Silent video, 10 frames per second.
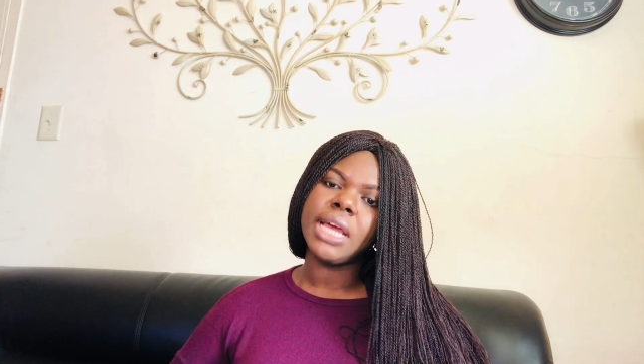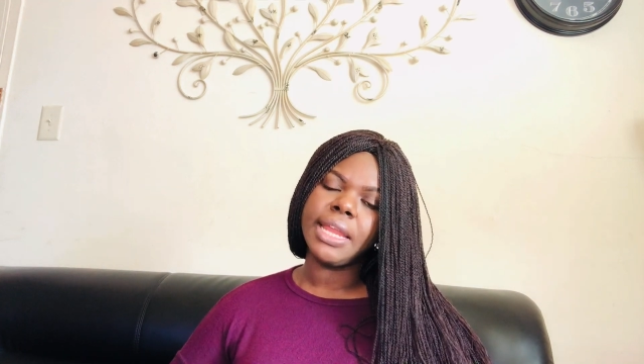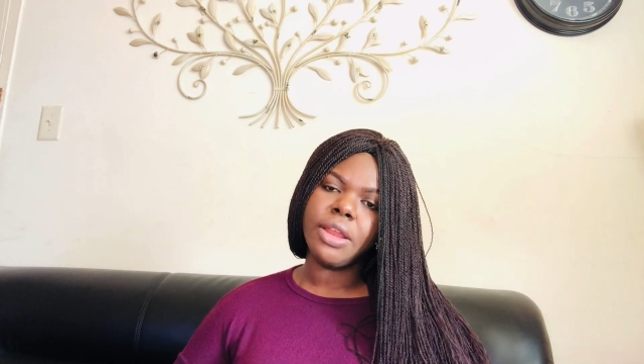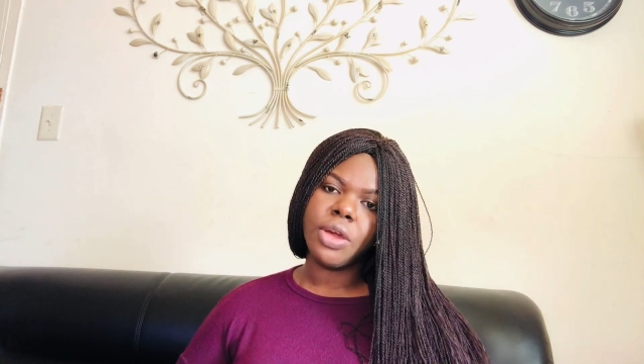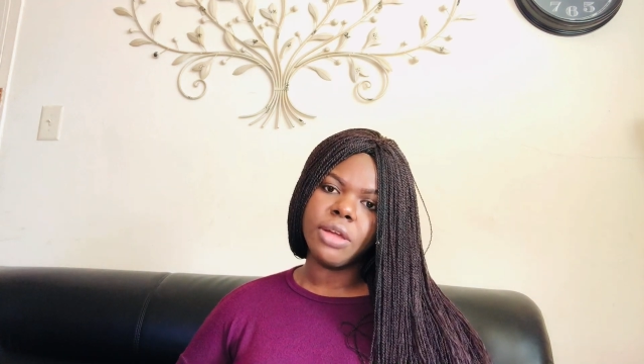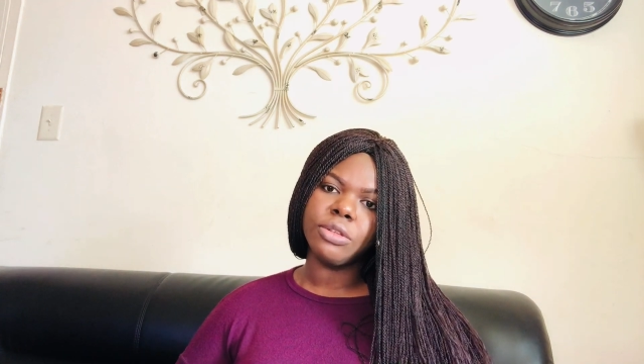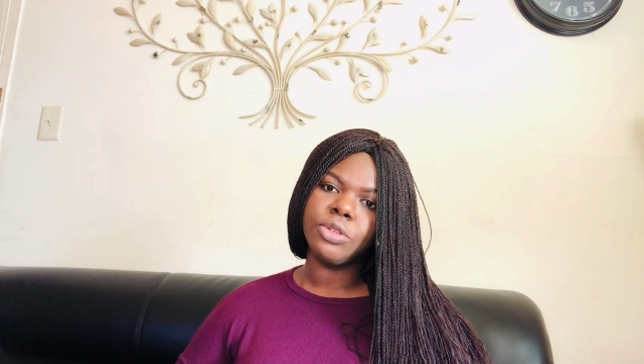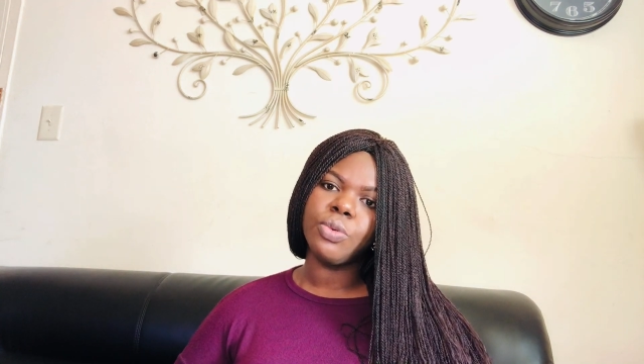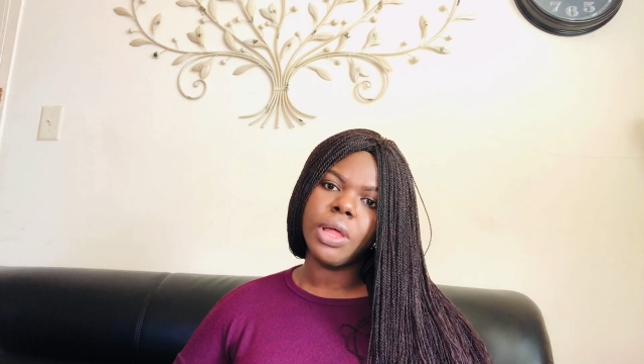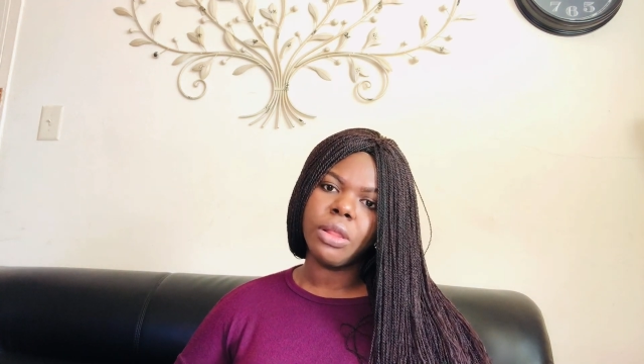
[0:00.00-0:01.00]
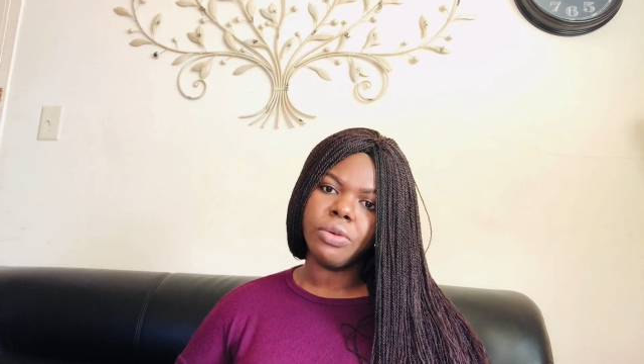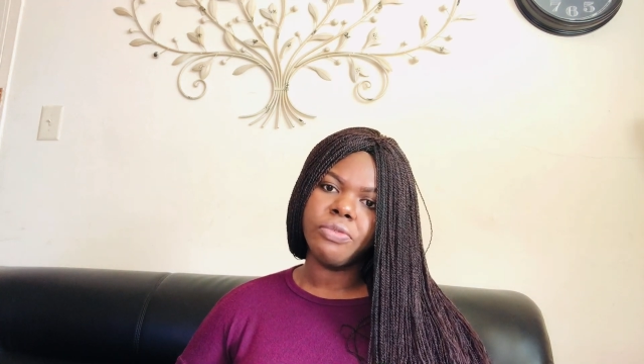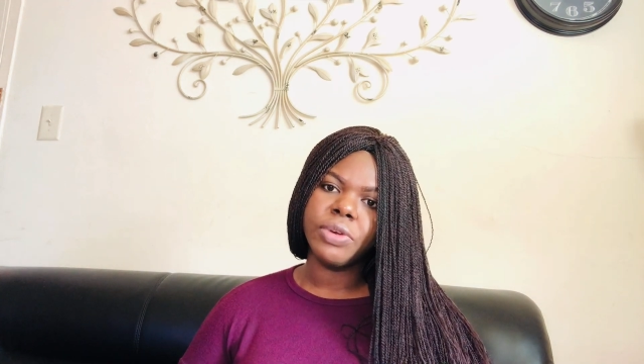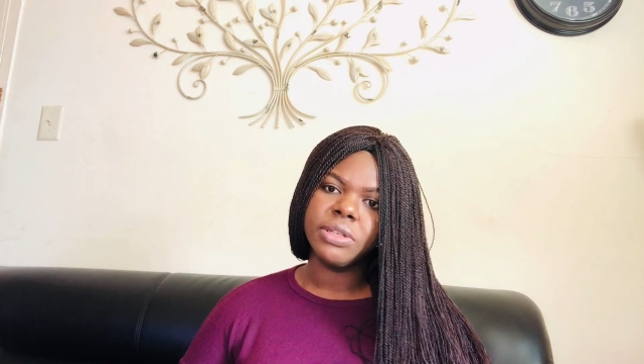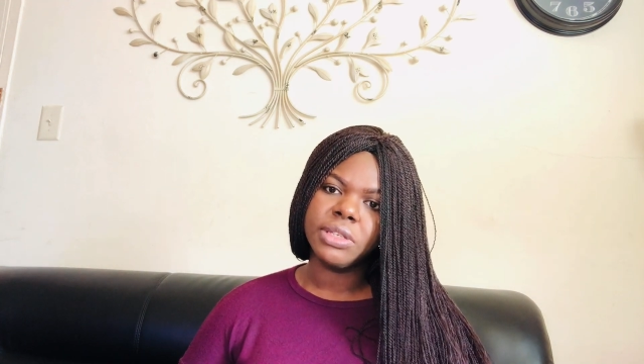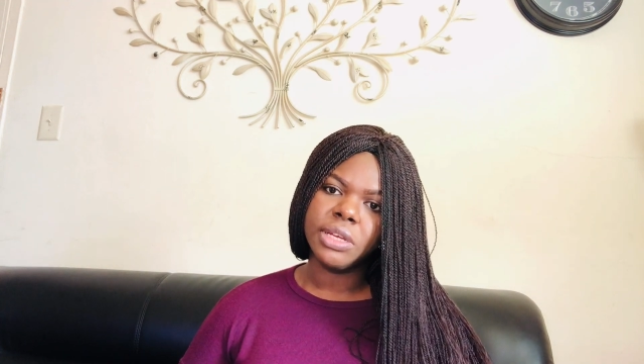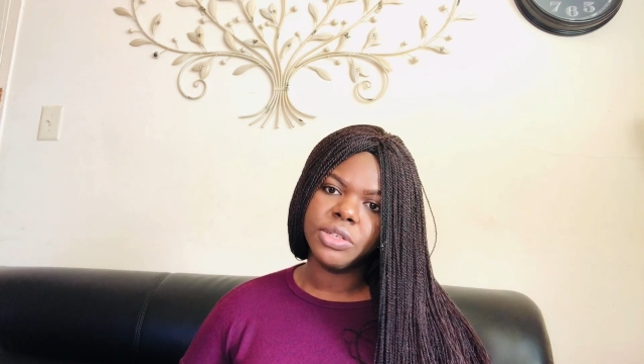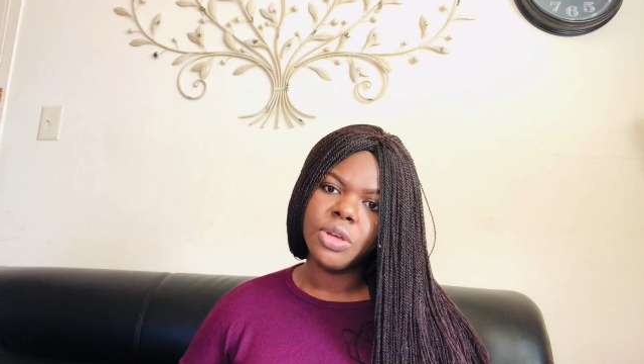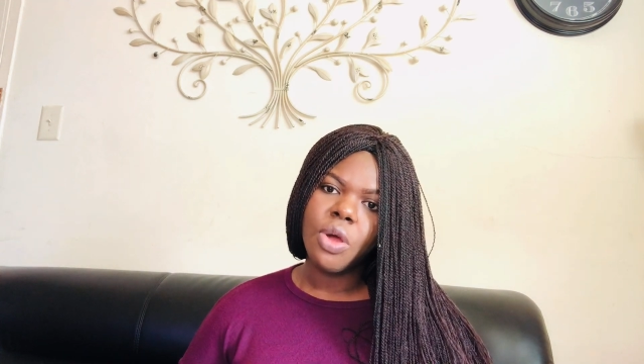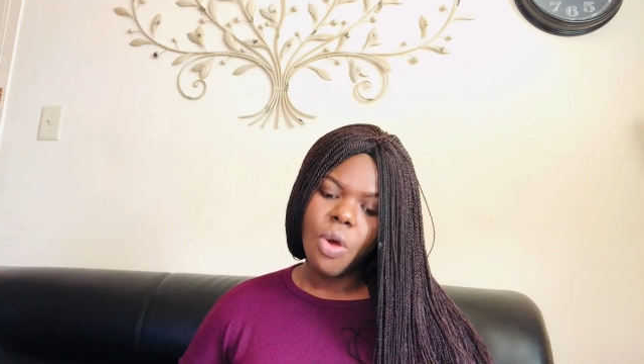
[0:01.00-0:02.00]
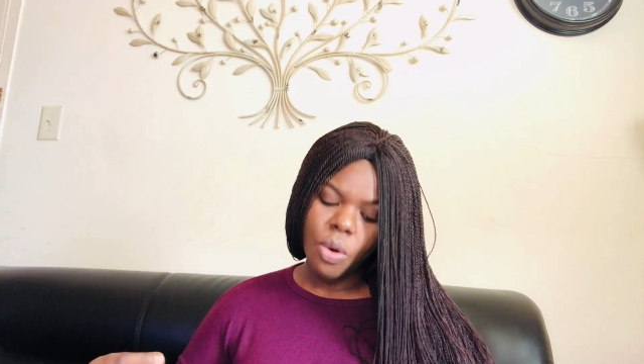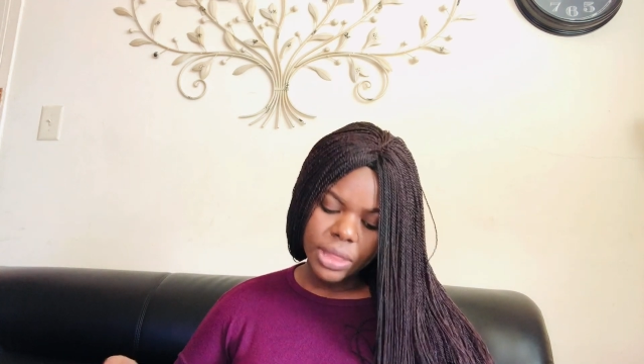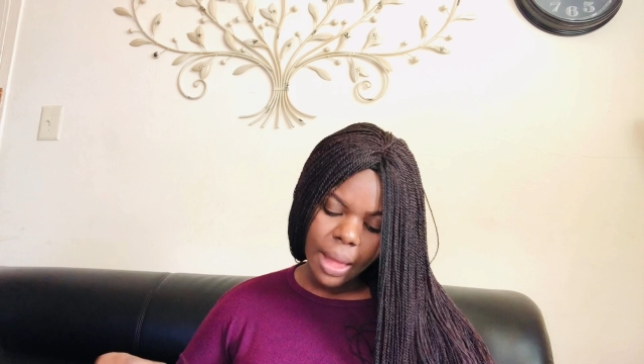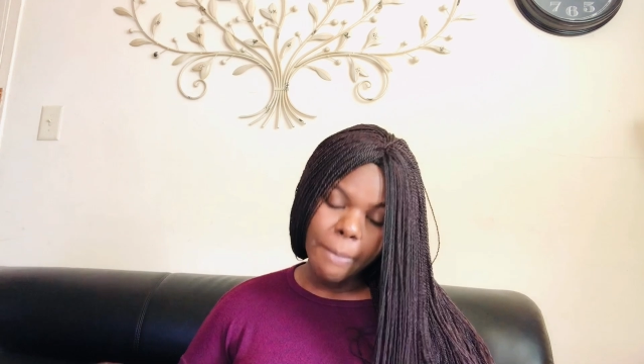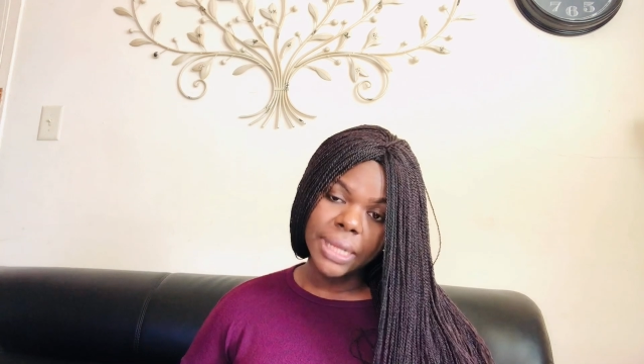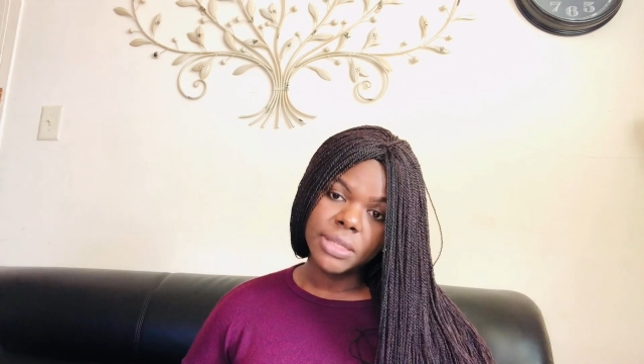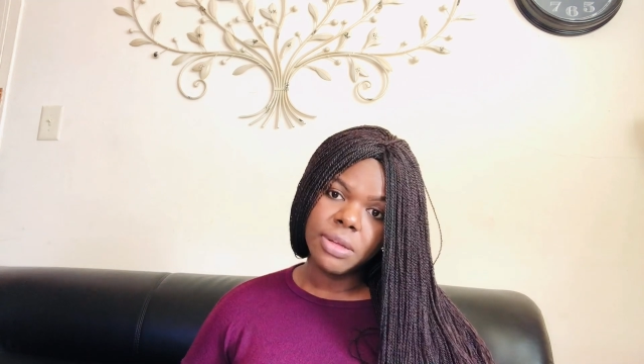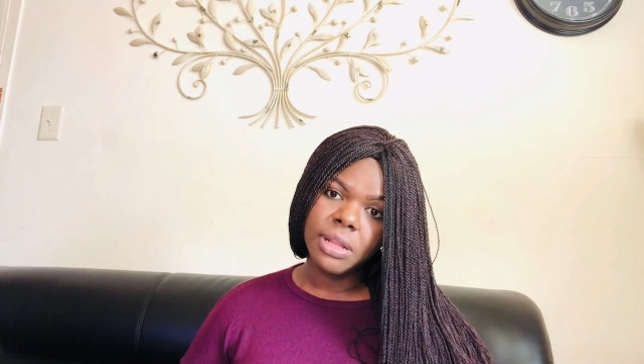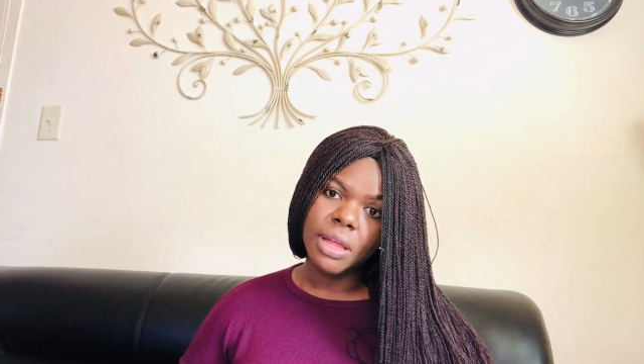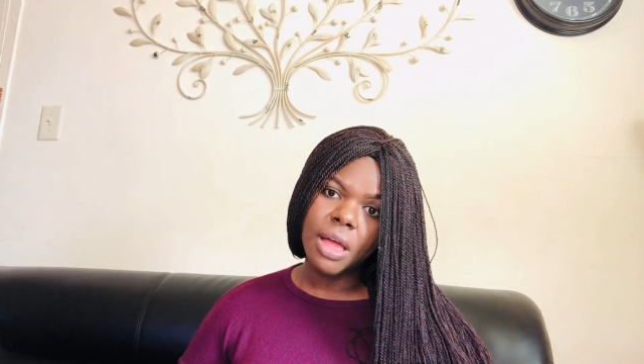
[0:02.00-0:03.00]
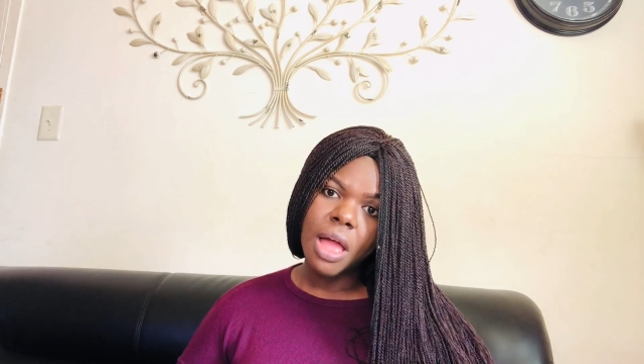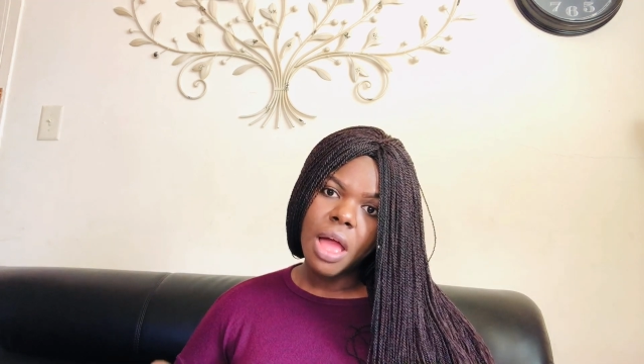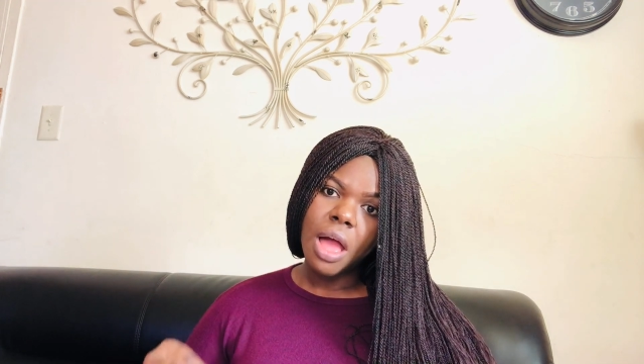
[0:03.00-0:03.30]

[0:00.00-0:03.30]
and then you can do a lot of research on that particular